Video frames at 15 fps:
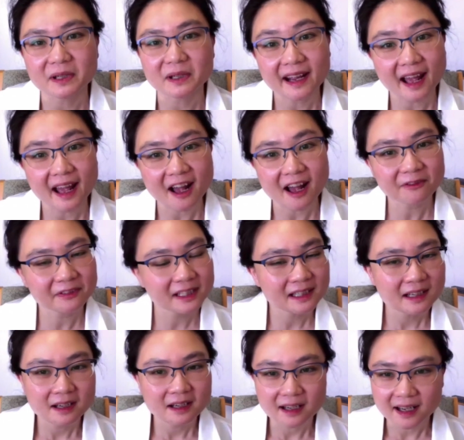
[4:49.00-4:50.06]
And we have
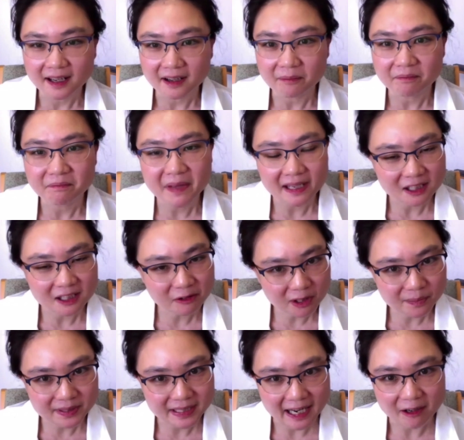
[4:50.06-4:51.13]
many
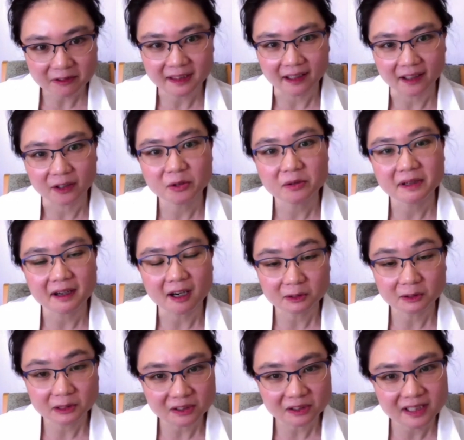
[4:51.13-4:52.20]
groups out there who are
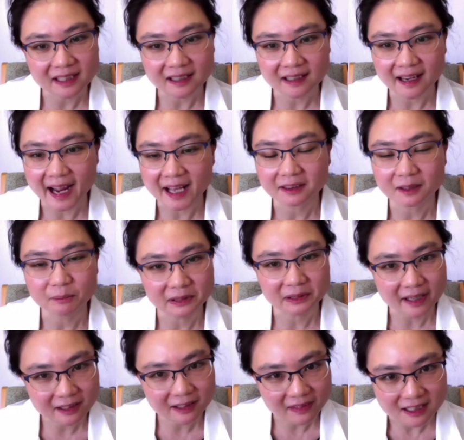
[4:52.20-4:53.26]
looking at the
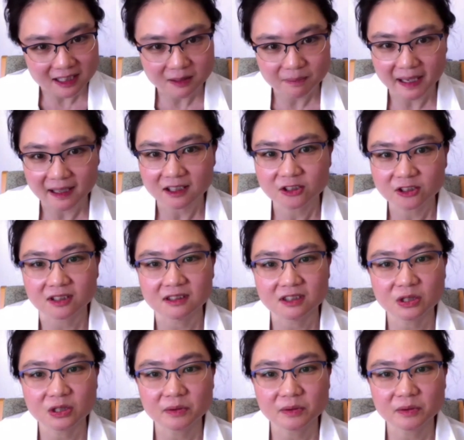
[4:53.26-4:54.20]
blood of these patients,